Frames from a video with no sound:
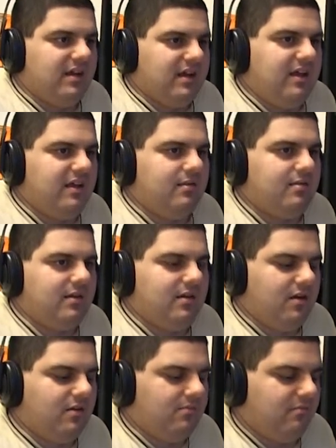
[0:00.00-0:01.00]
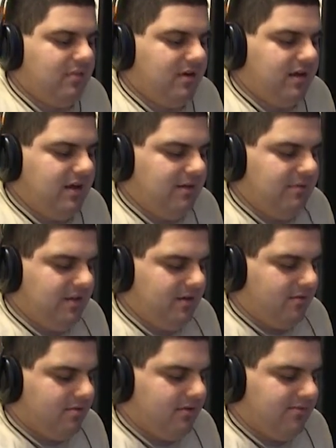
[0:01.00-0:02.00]
Is you know, I mean,
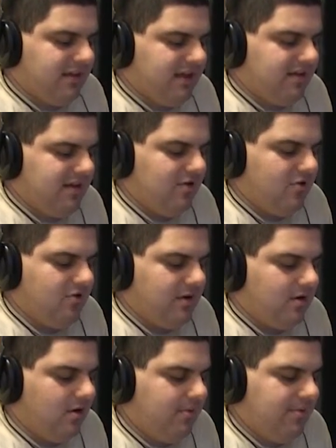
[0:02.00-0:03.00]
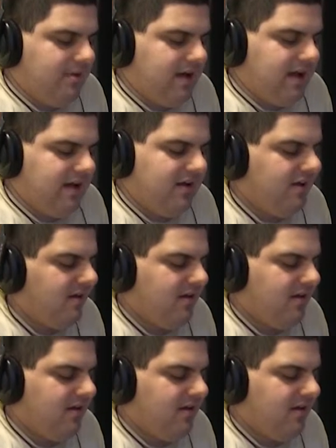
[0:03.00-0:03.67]
there's some things I do agree with Kobe Bryant.